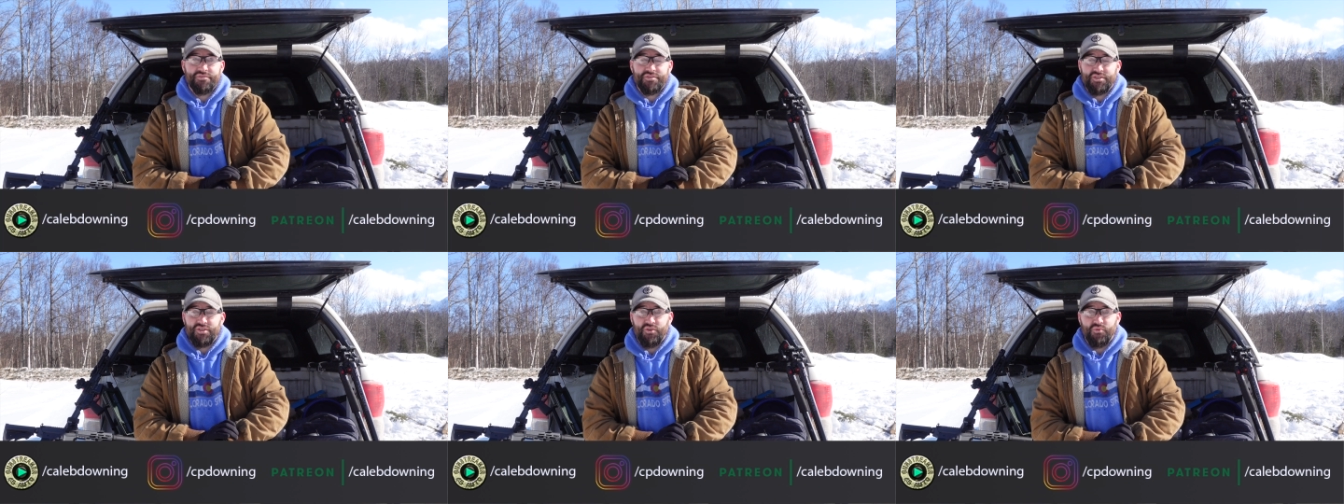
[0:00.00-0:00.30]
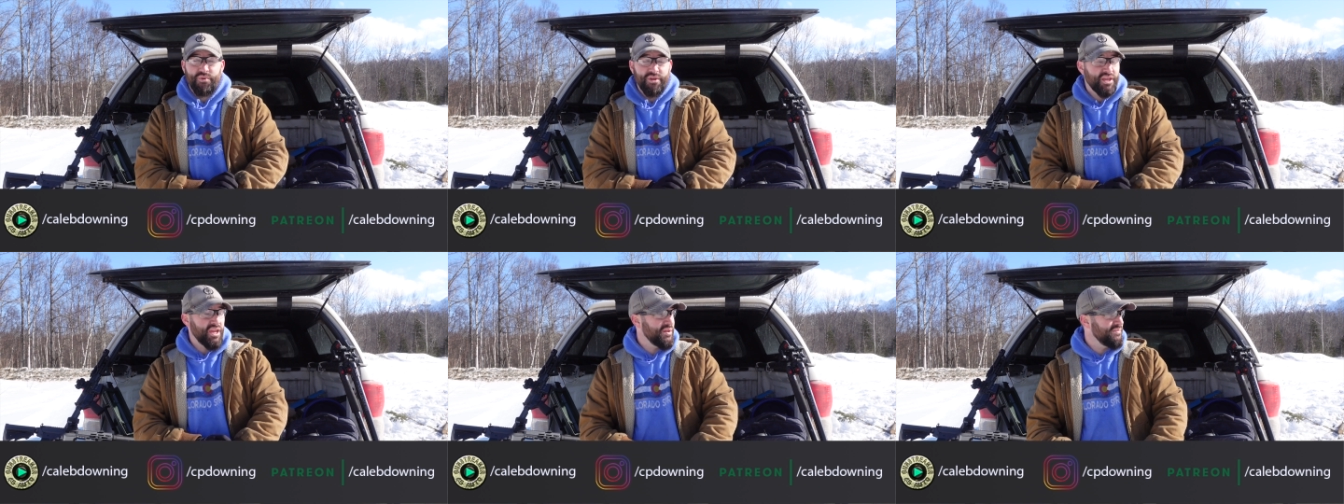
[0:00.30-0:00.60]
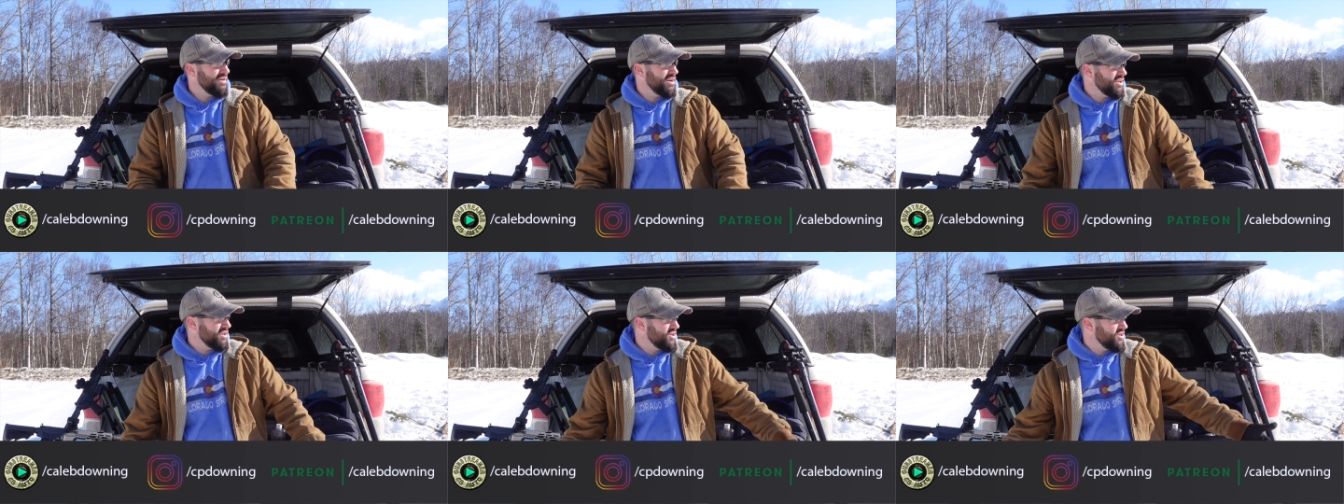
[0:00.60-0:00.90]
so we came
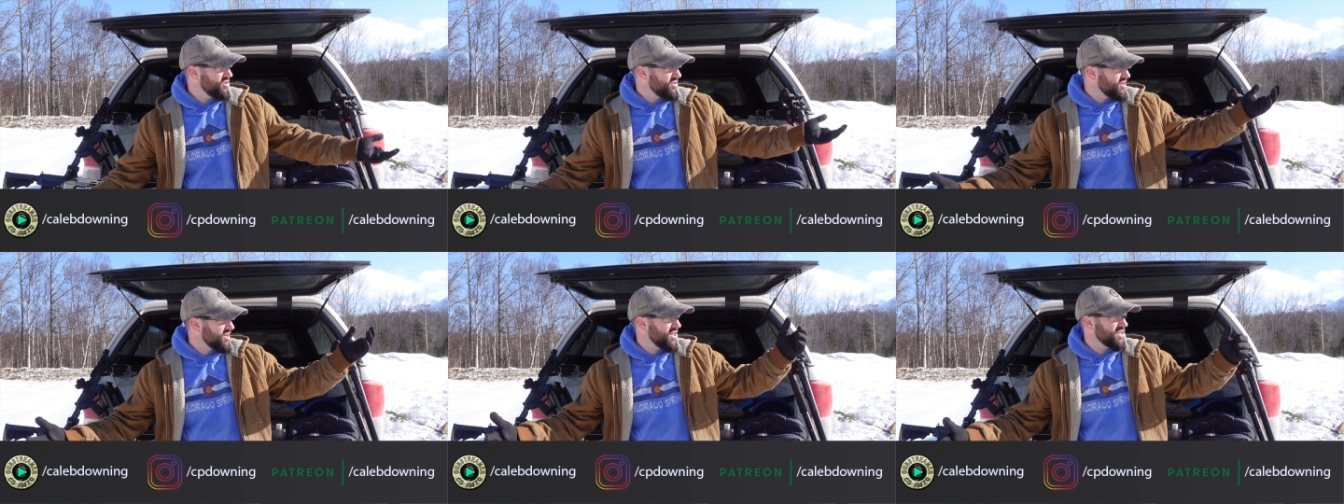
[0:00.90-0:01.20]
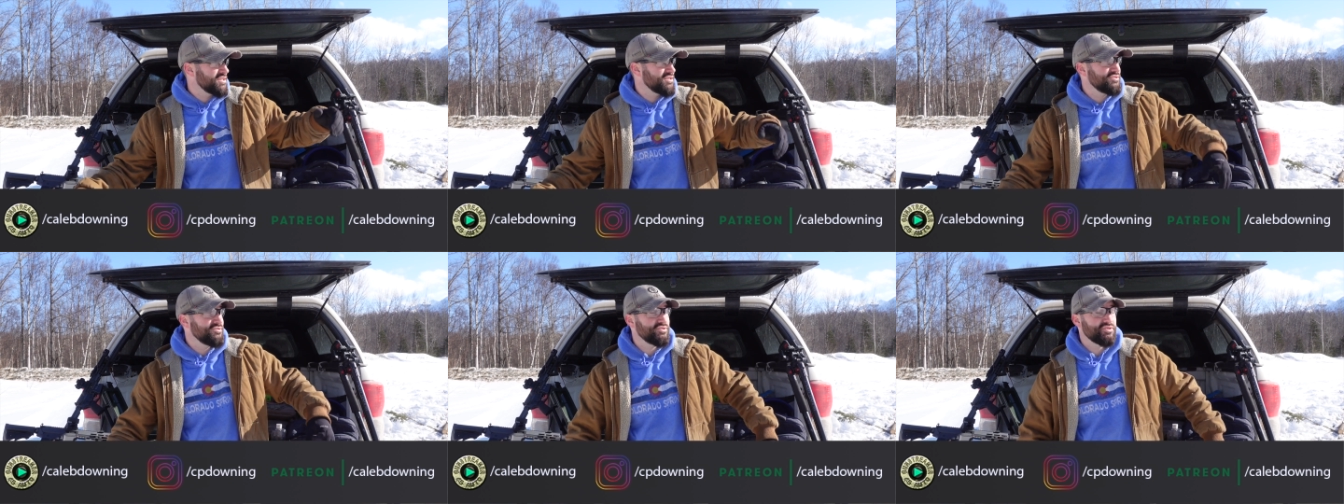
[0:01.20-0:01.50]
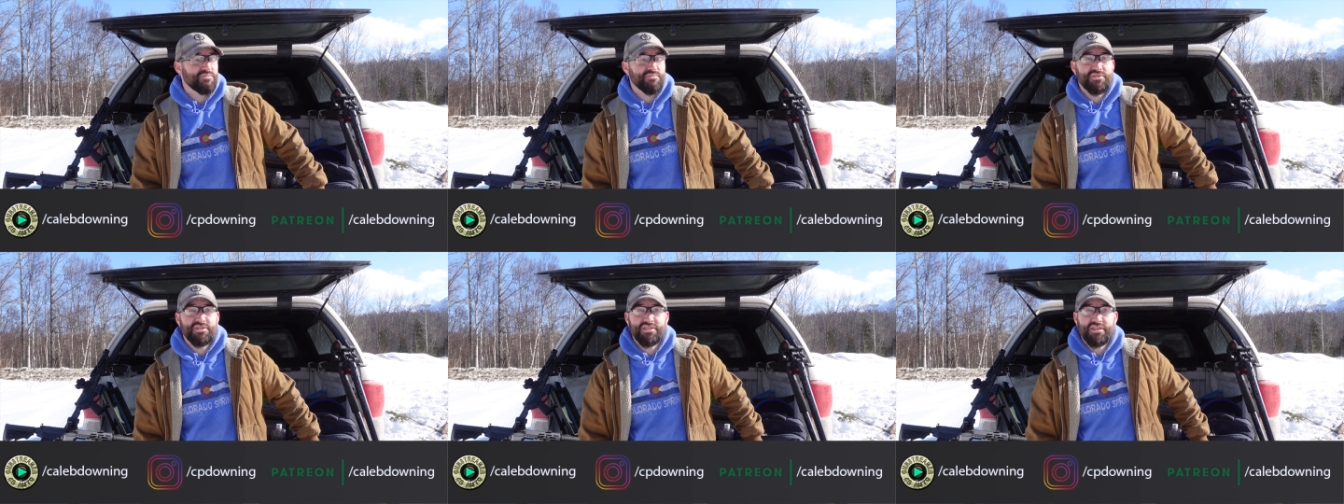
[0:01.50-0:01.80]
out here, got to do
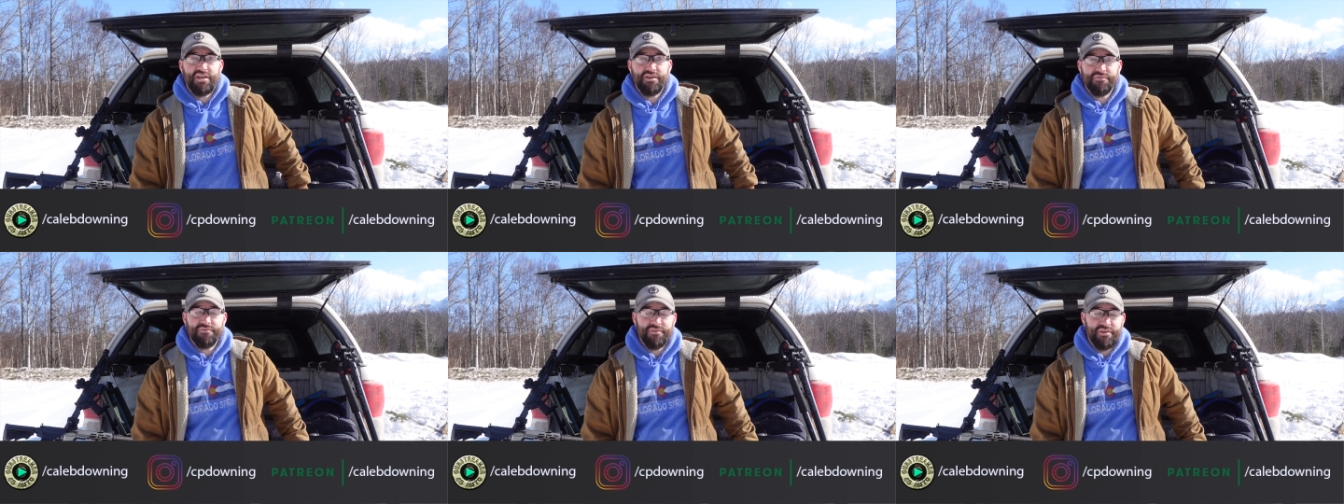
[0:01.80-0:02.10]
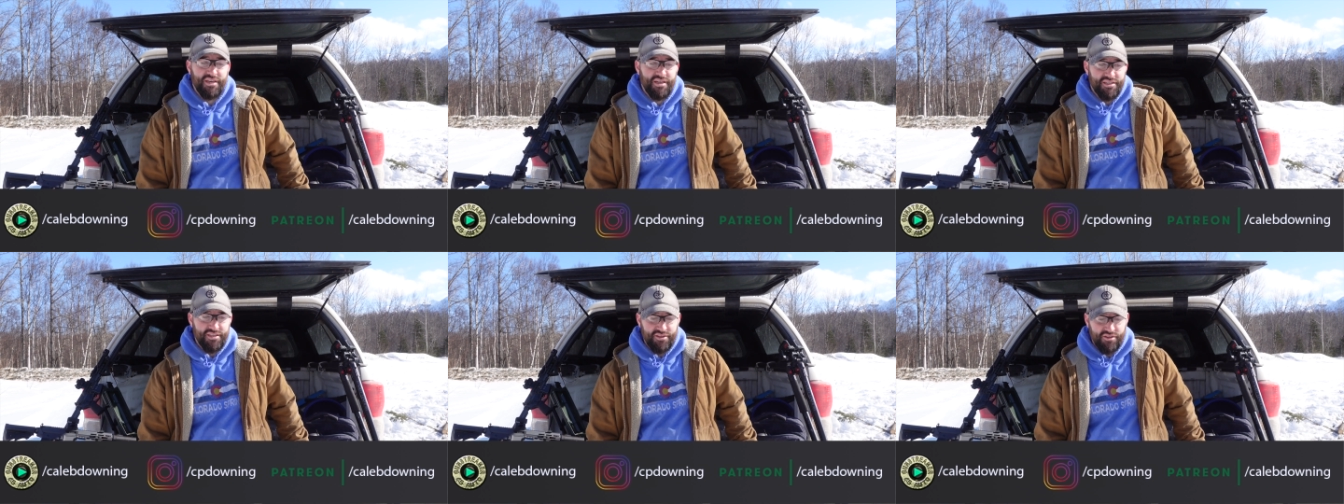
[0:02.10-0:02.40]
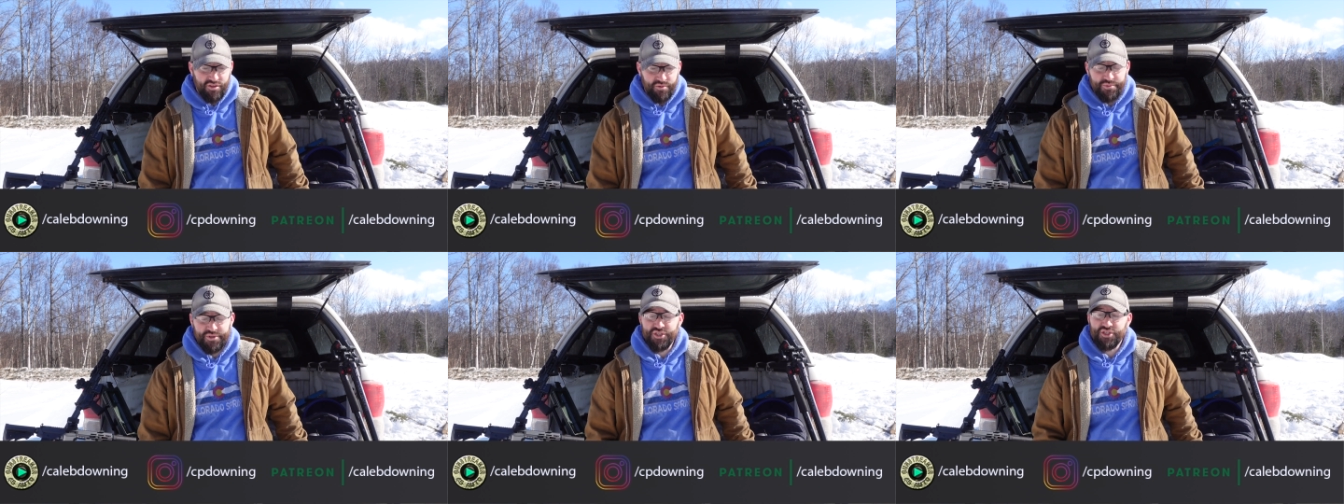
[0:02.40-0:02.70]
some stuff. uh, did a
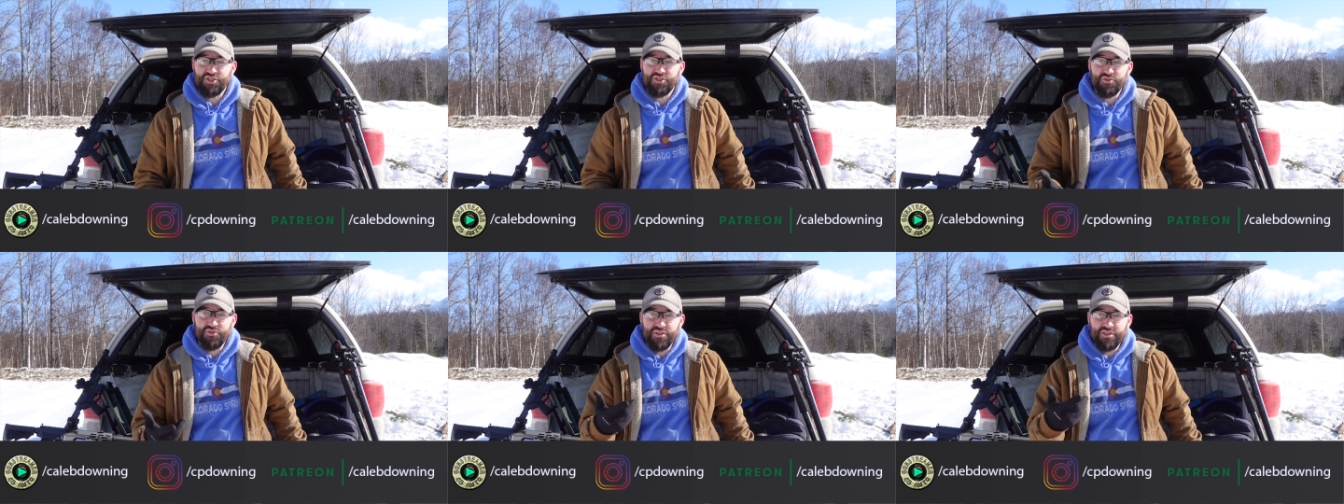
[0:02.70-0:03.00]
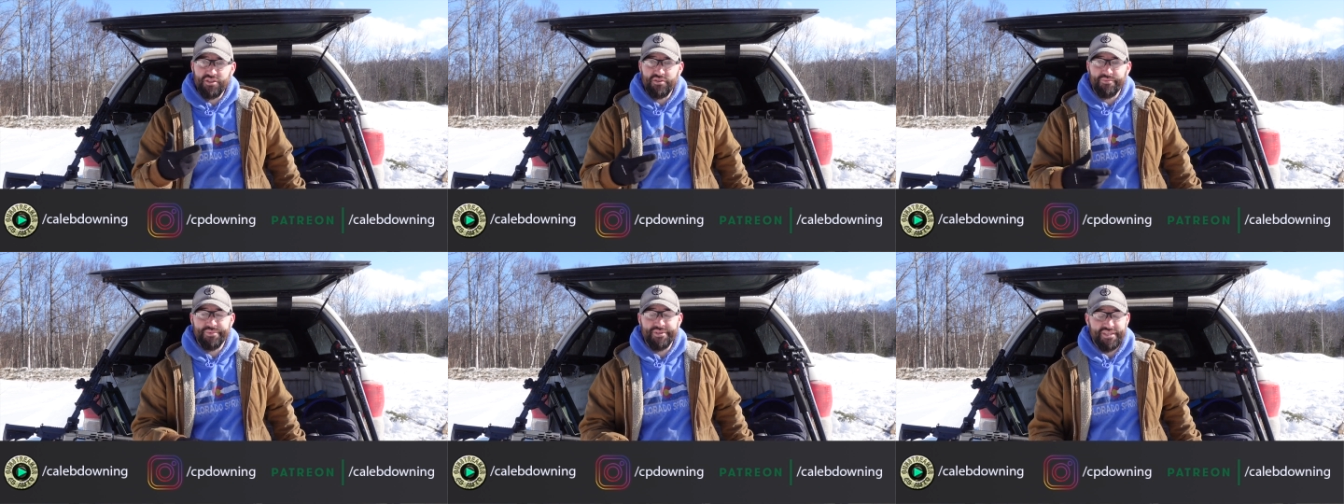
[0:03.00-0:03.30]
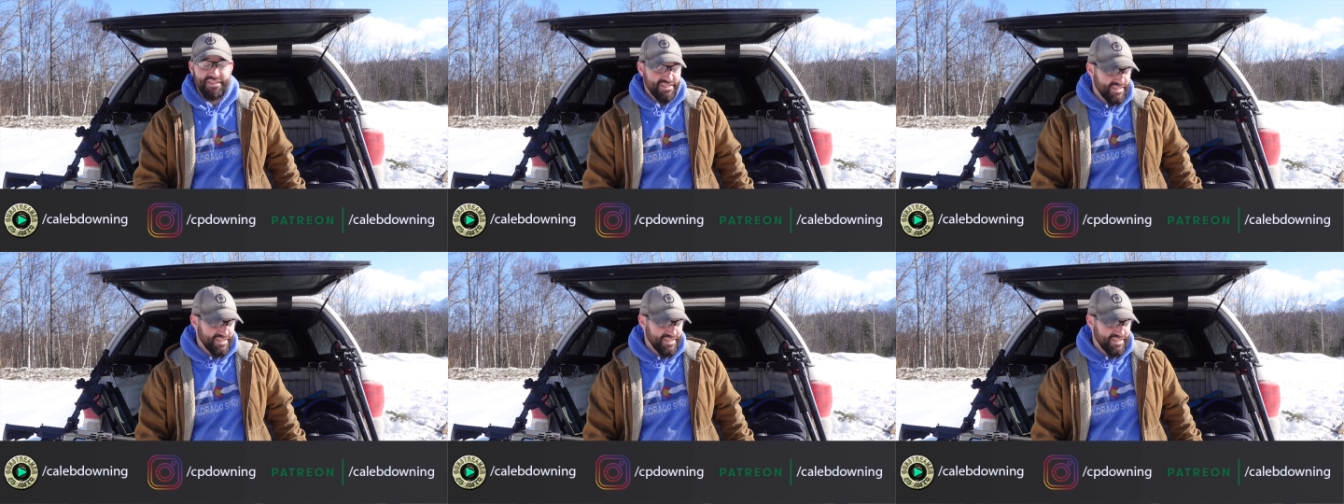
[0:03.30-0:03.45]
little bit of shooting, a little bit of